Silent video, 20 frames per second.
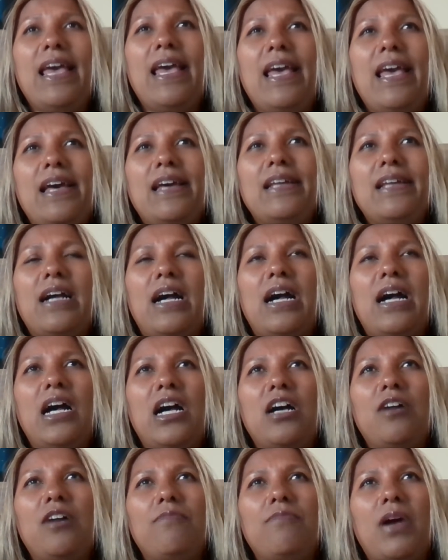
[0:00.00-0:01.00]
And
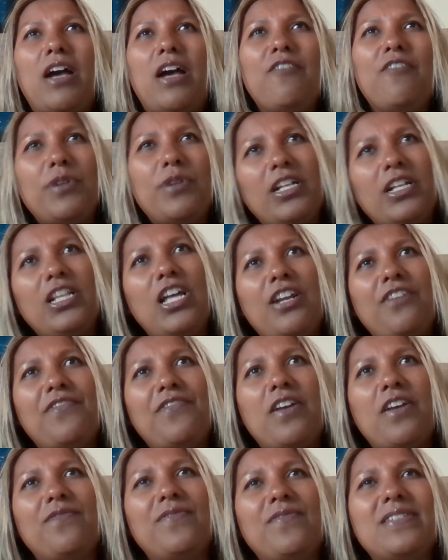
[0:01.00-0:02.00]
I put a lot
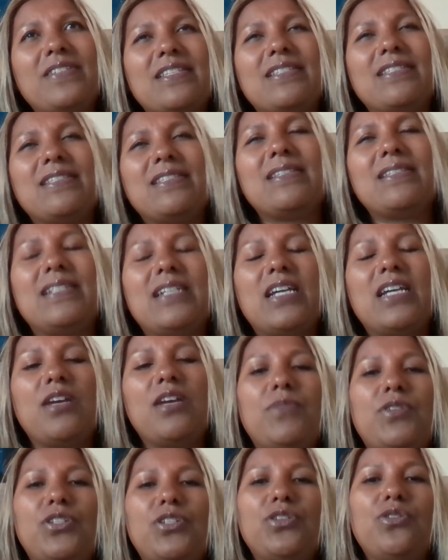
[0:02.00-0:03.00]
of emphasis this
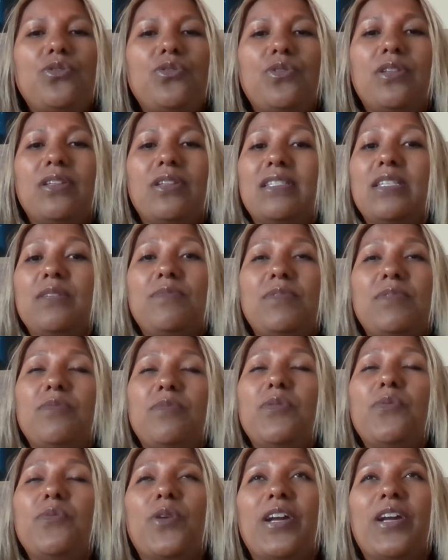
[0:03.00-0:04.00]
time too, that seems
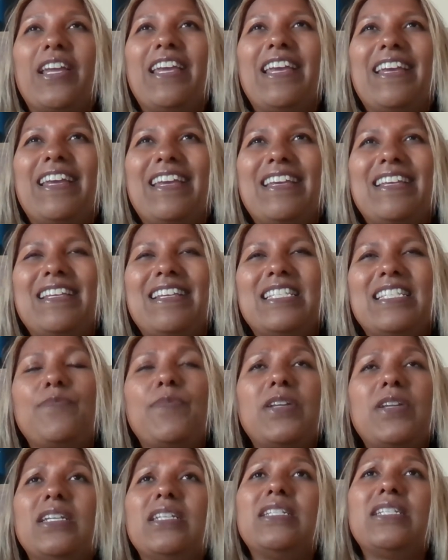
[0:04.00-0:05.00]
to be working, is
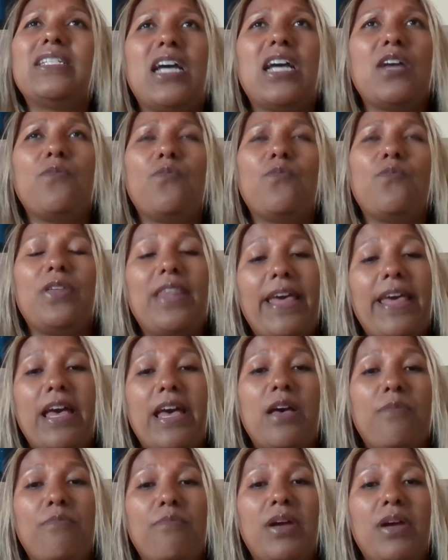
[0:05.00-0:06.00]
spending time with
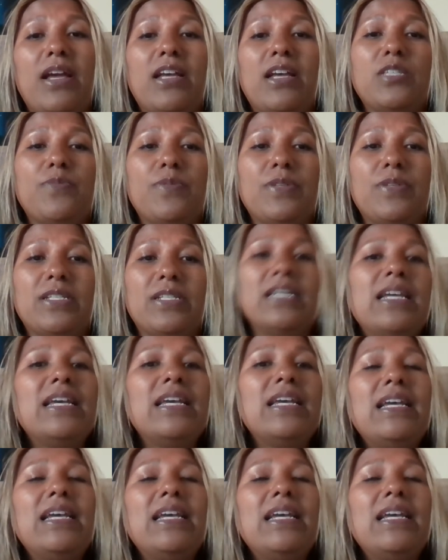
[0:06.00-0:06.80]
my husband.